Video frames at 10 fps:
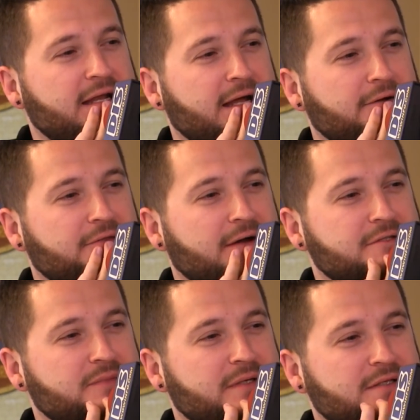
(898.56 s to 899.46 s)
now. That
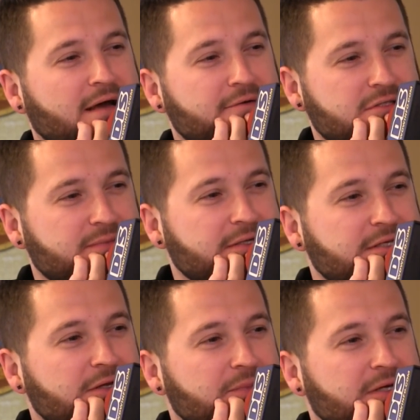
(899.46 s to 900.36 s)
was the big
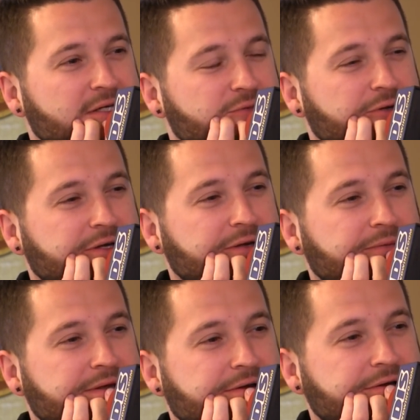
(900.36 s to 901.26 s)
deal because
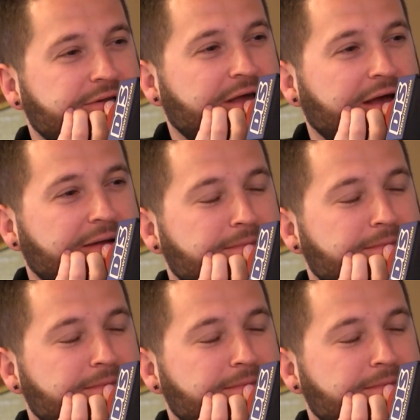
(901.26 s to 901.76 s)
we could get...